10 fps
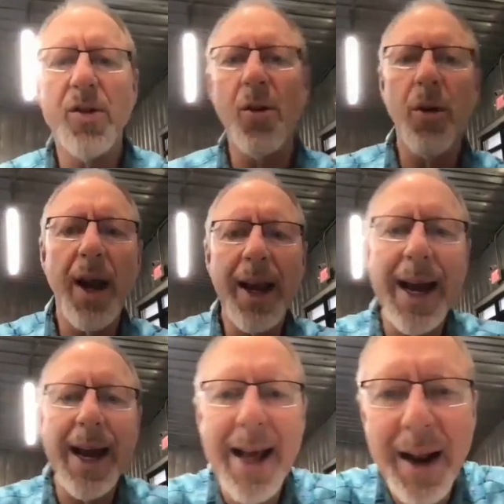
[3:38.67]
So when I
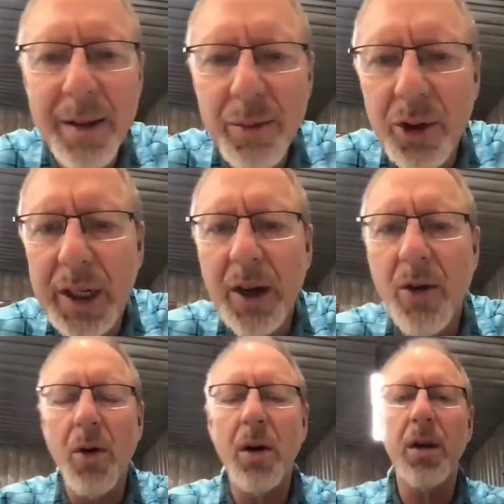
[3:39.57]
got out of the Marine
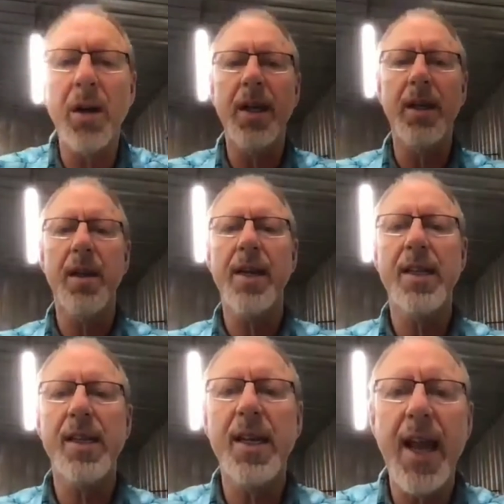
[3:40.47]
Corps in
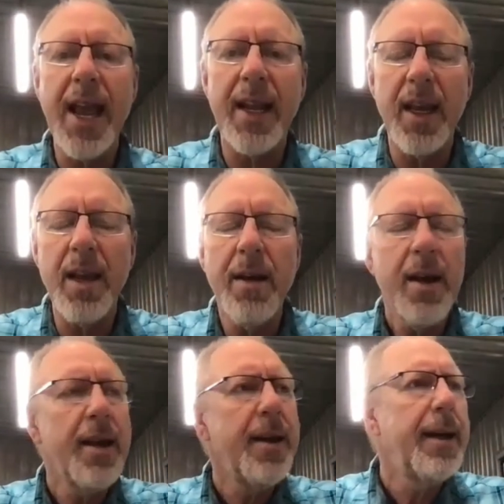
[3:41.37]
1980,
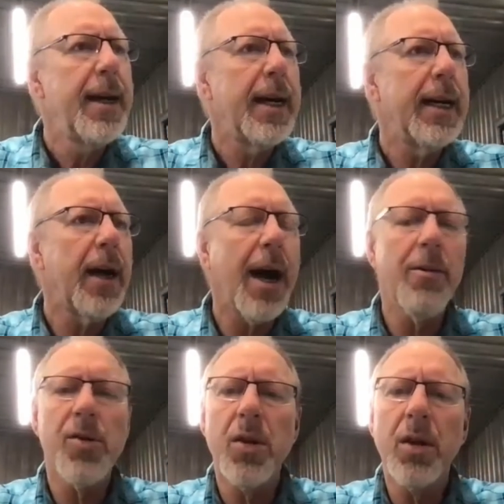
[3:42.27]
I
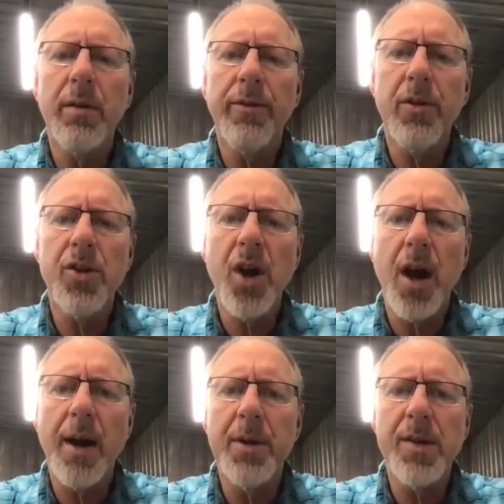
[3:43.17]
was looking for a
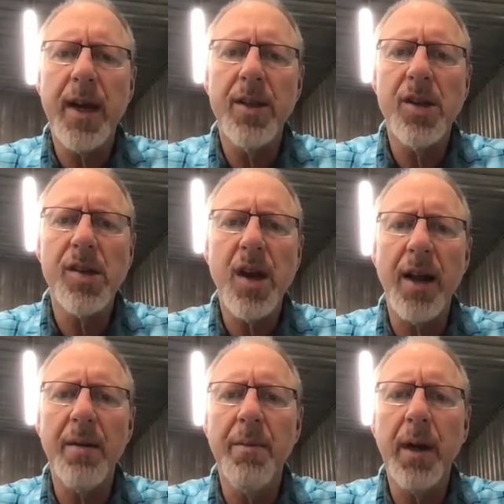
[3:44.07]
job because I had just
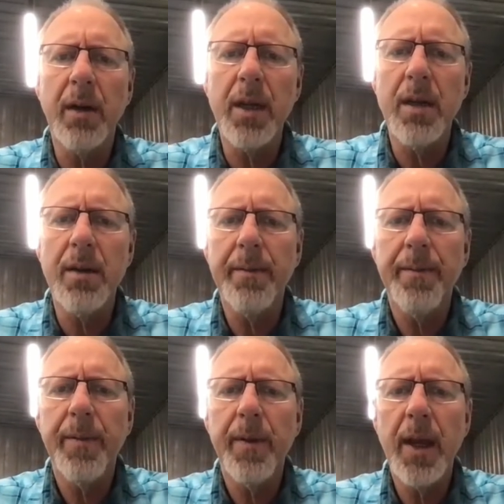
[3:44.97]
gotten married.
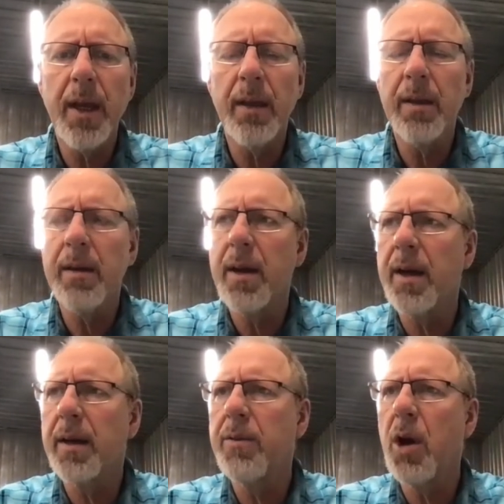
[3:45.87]
And,
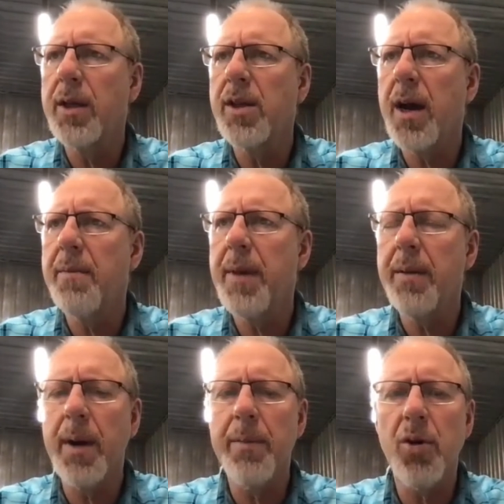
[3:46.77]
I
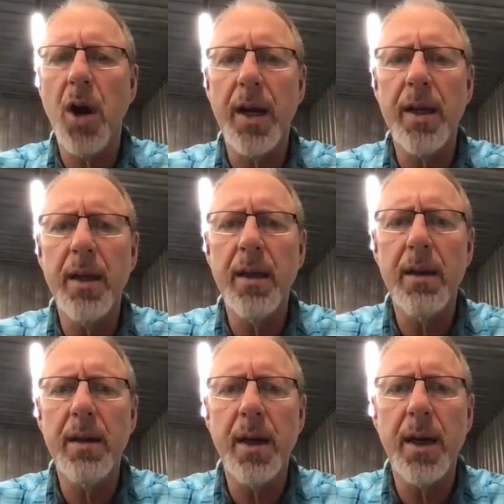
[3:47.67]
met my bride
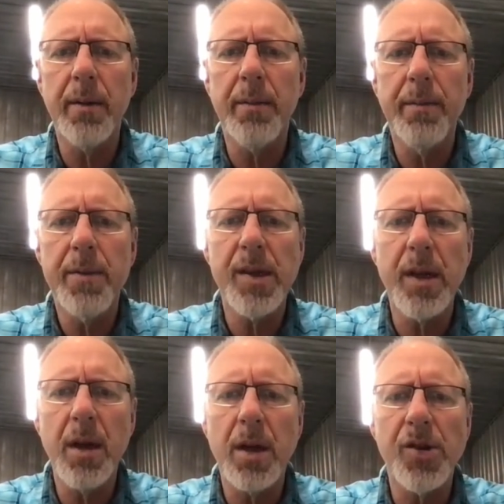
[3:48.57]
in
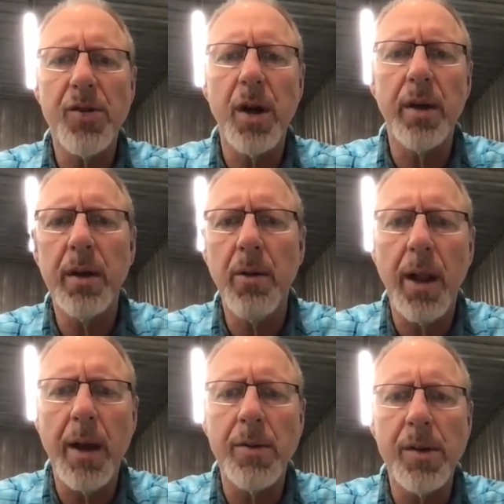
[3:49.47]
Sydney, Australia while
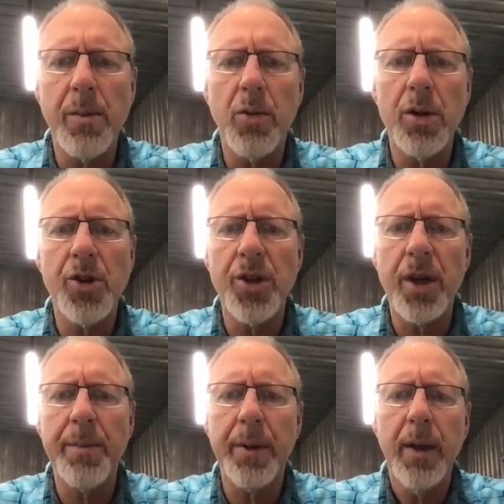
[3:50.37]
I was aboard a
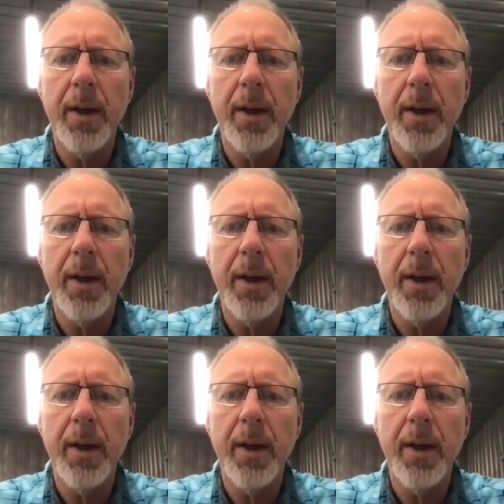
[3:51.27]
ship.